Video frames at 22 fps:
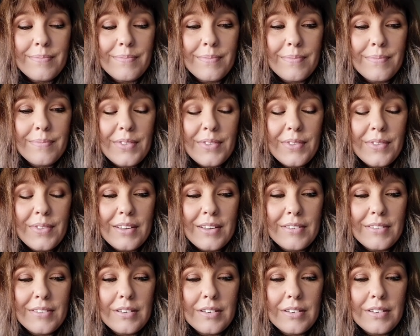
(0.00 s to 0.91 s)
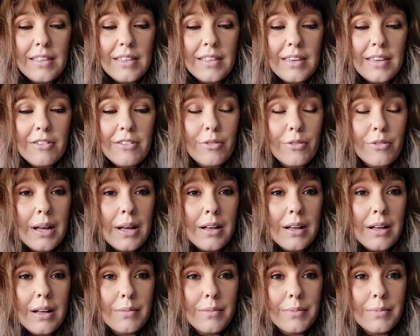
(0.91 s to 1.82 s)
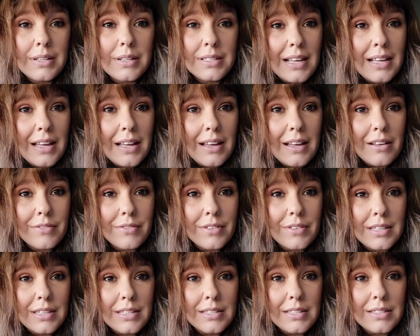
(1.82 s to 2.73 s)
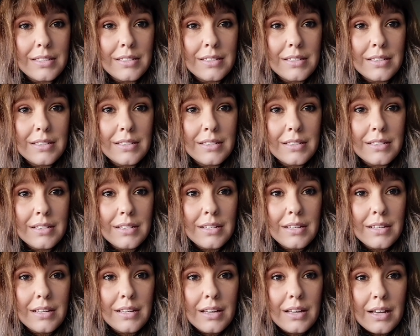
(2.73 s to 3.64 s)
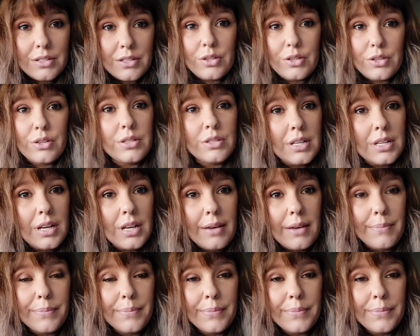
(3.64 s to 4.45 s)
that I think are a balm and a salve at this uncertain time.